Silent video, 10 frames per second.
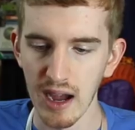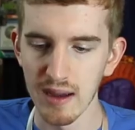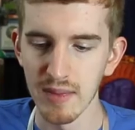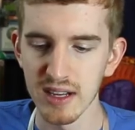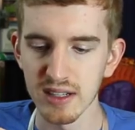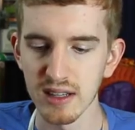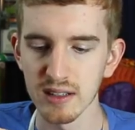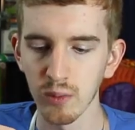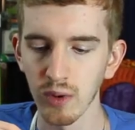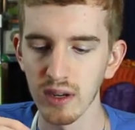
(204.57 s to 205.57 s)
I imagine
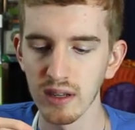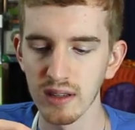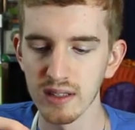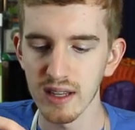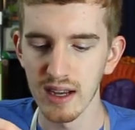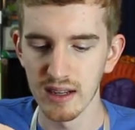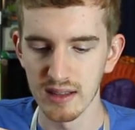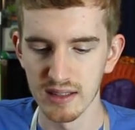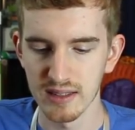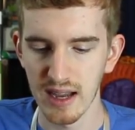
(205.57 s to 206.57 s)
that's one this I
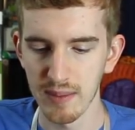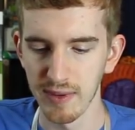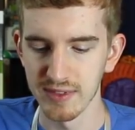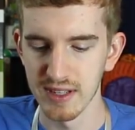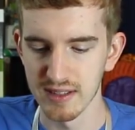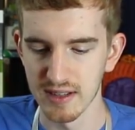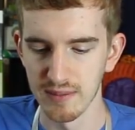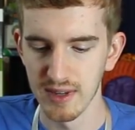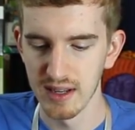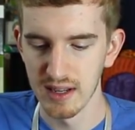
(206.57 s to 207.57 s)
this type of
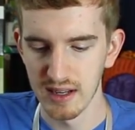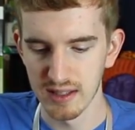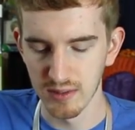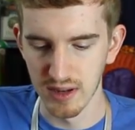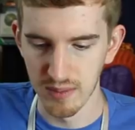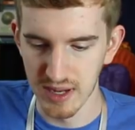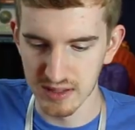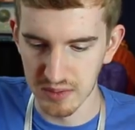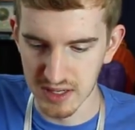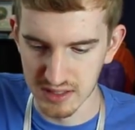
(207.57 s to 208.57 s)
system is one of the
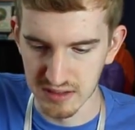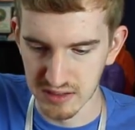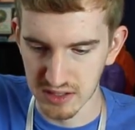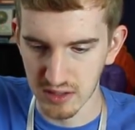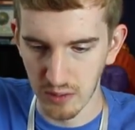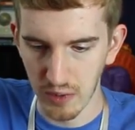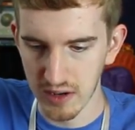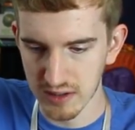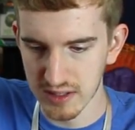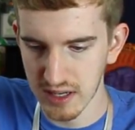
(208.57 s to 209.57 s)
best ways to ensure
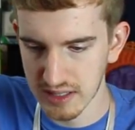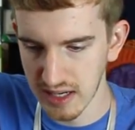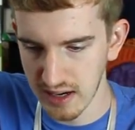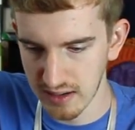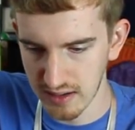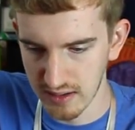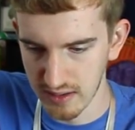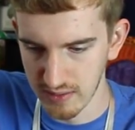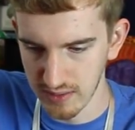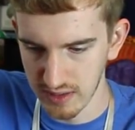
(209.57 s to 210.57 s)
water stays out
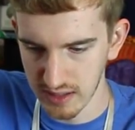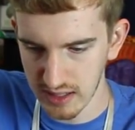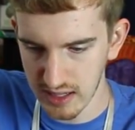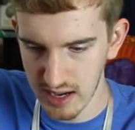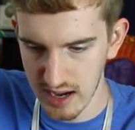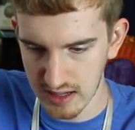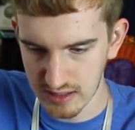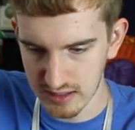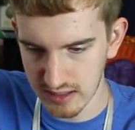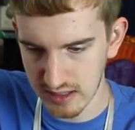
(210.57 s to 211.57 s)
of the
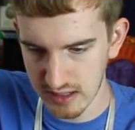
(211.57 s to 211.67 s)
case,